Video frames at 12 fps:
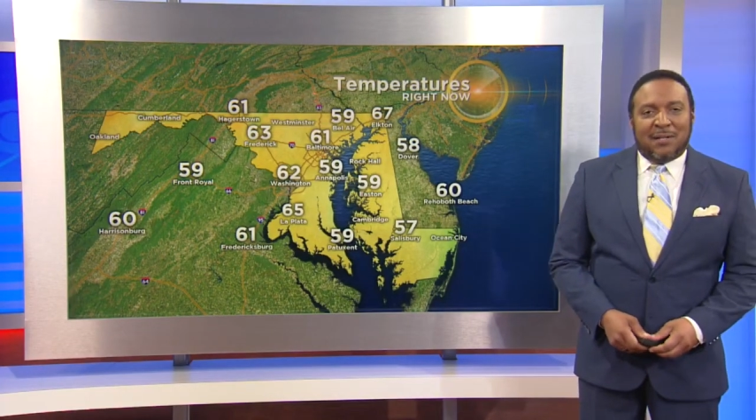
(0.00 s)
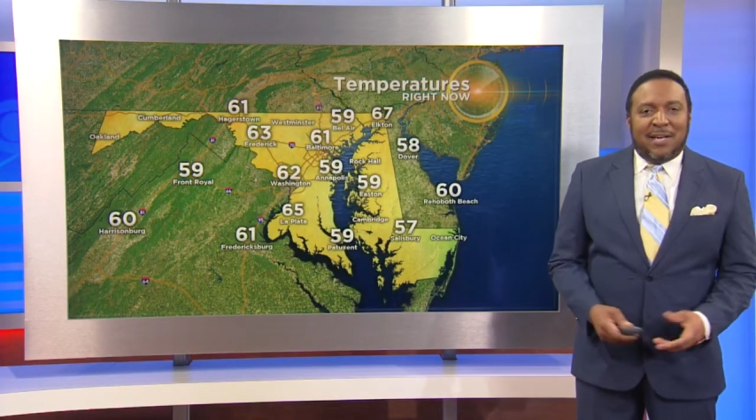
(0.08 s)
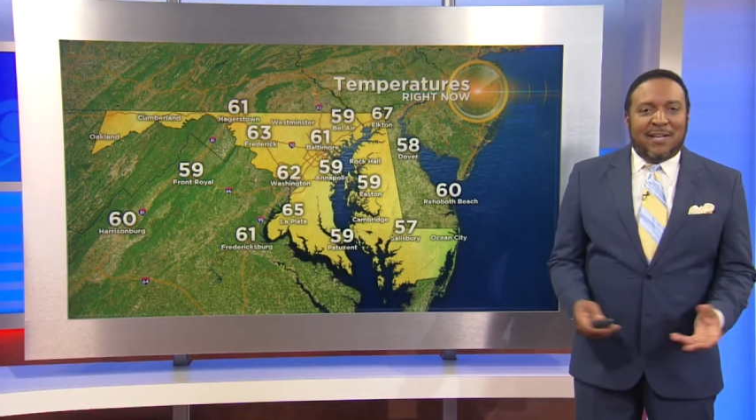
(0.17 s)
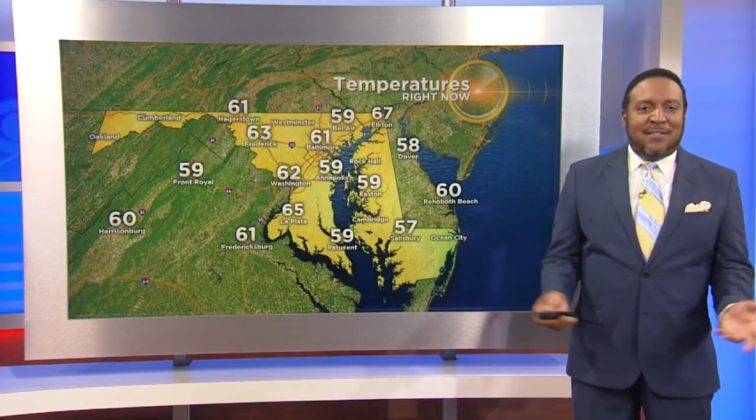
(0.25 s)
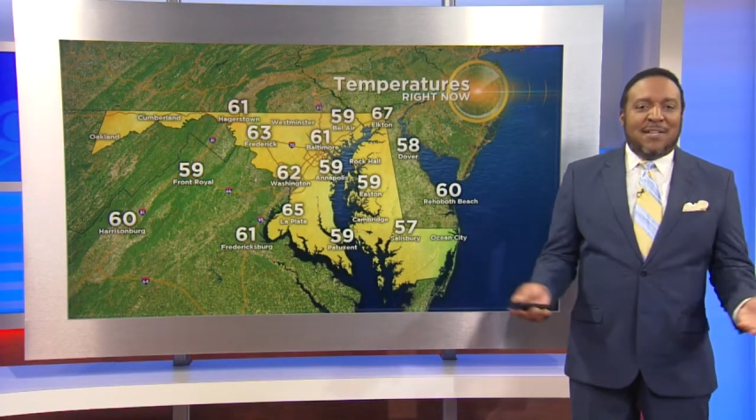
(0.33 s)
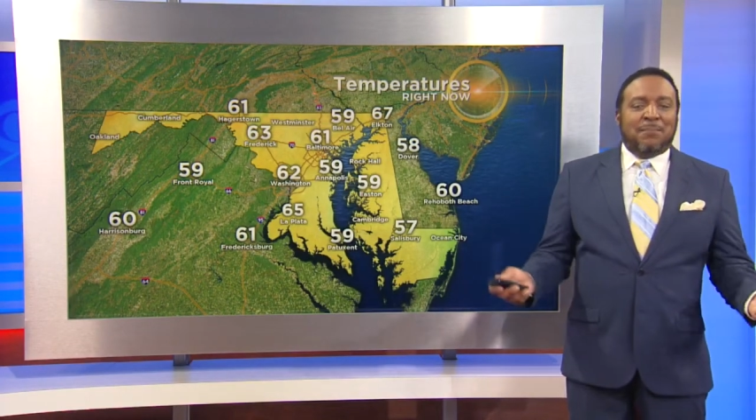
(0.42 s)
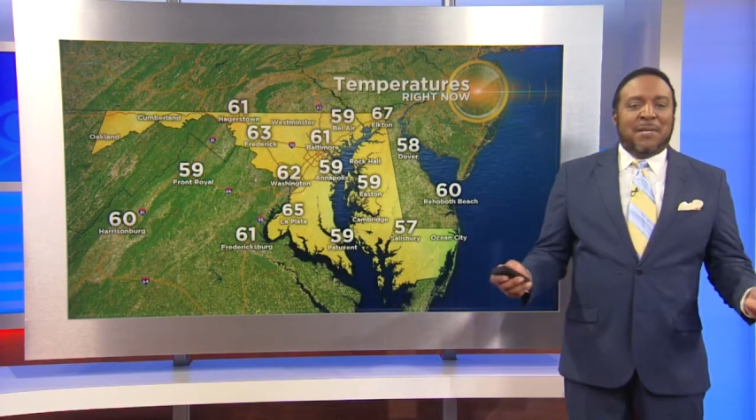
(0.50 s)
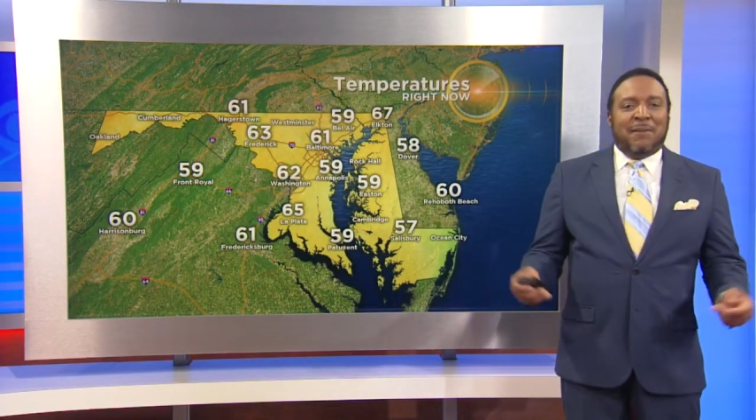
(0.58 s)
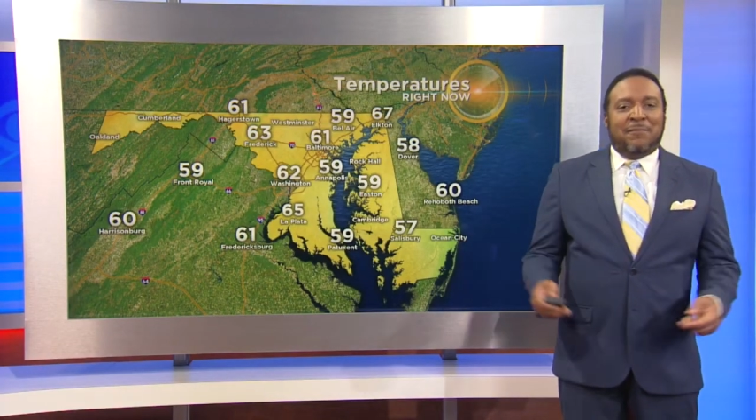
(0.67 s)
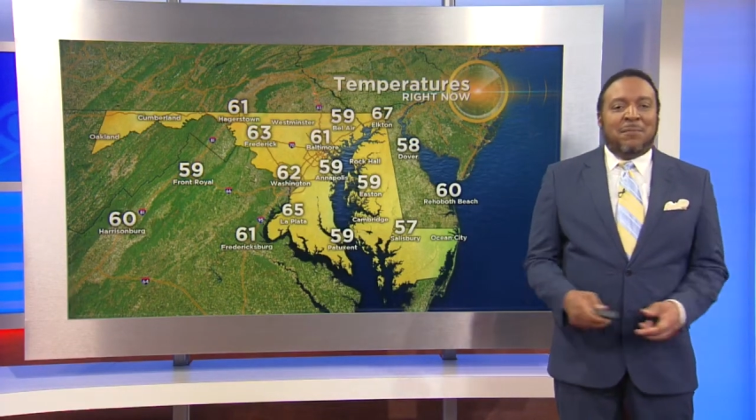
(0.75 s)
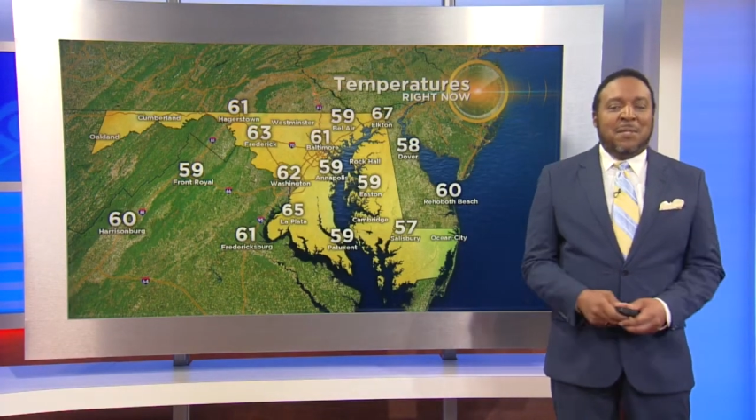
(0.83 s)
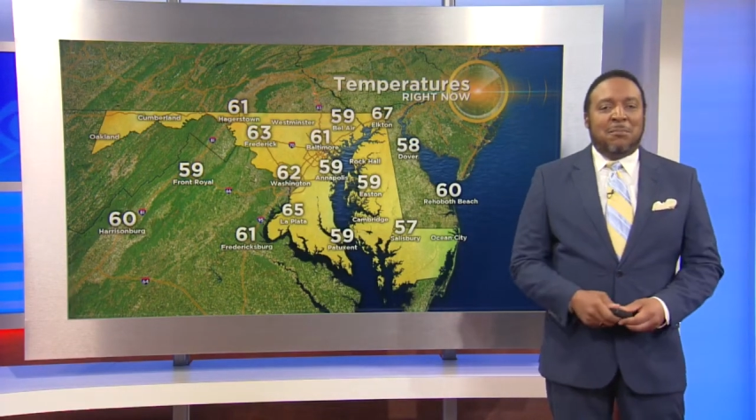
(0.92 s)
latest
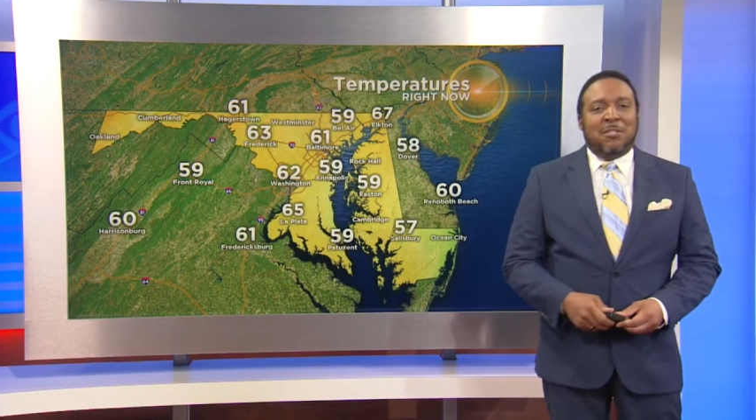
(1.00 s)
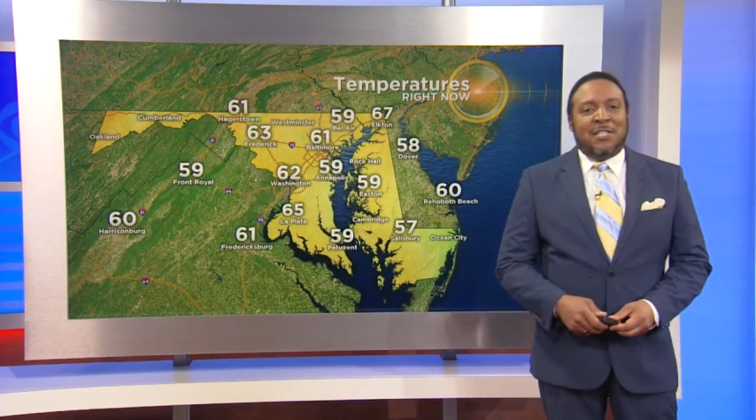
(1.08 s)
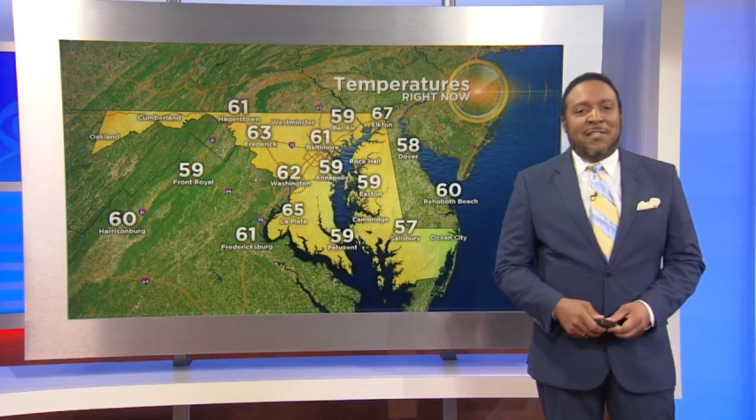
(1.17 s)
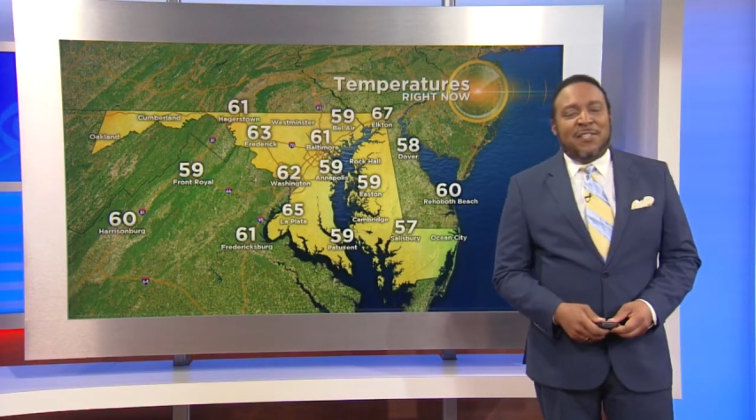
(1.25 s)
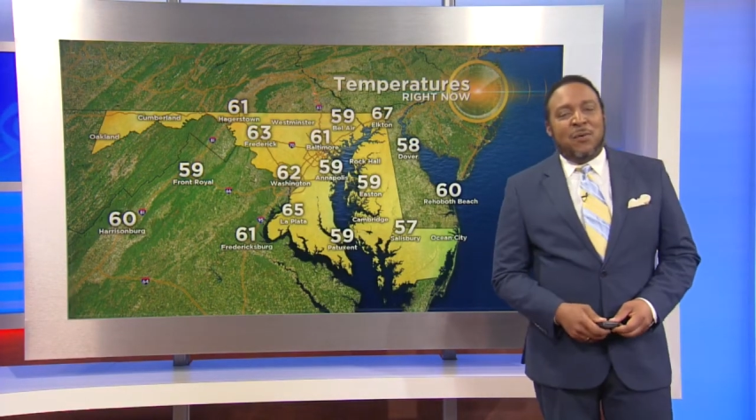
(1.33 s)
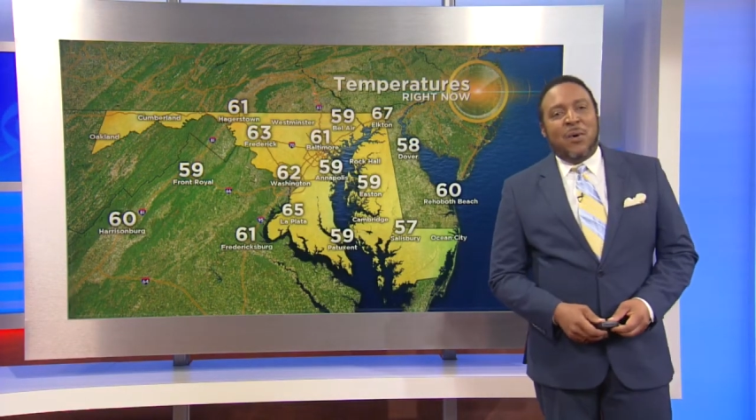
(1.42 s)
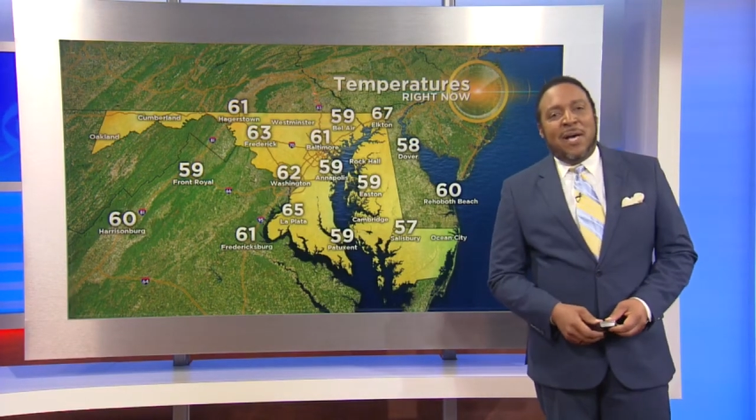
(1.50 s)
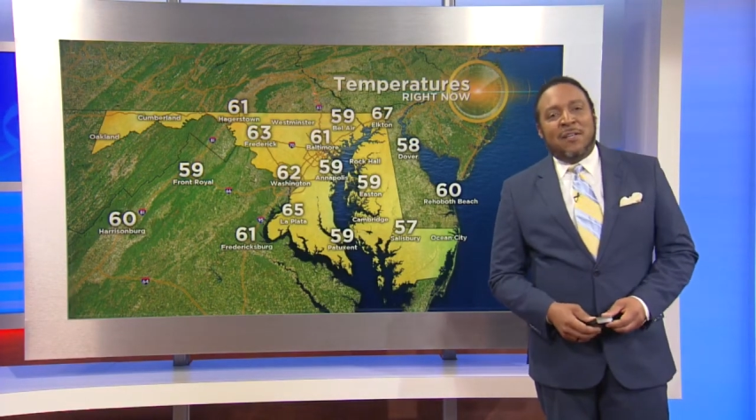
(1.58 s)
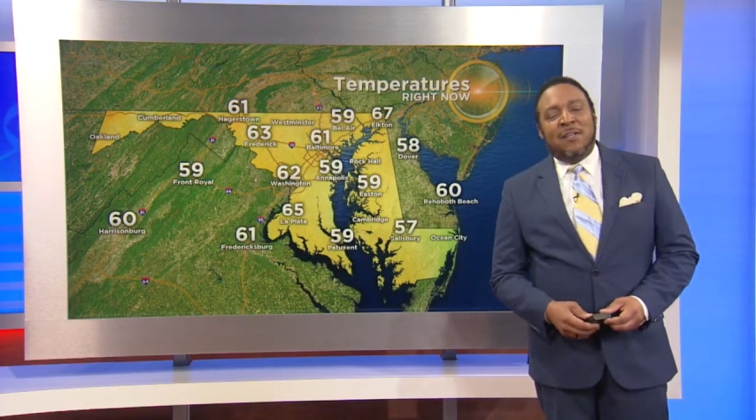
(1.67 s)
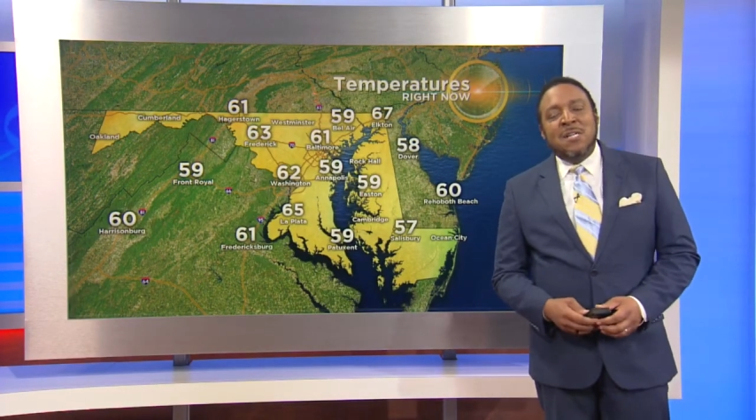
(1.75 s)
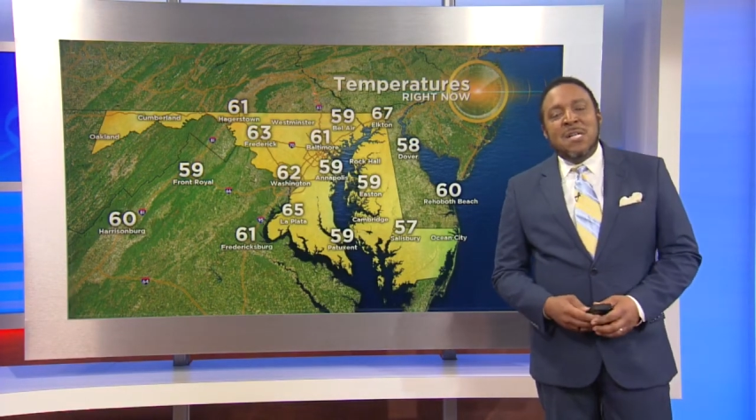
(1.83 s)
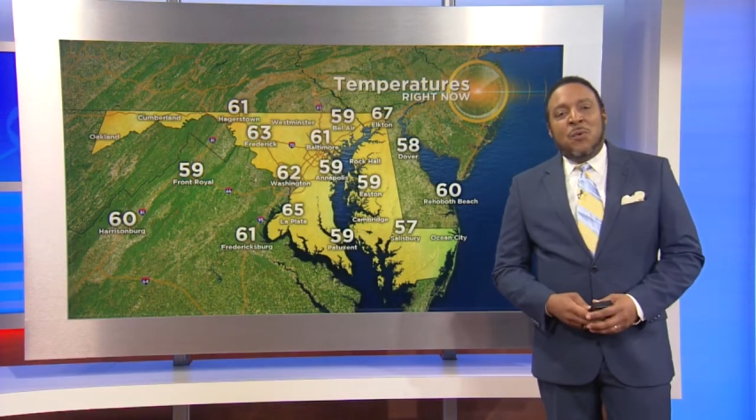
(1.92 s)
update from WJZ
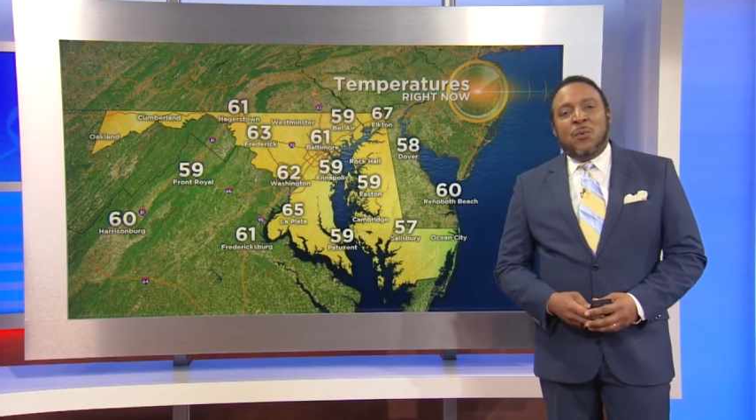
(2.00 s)
weather.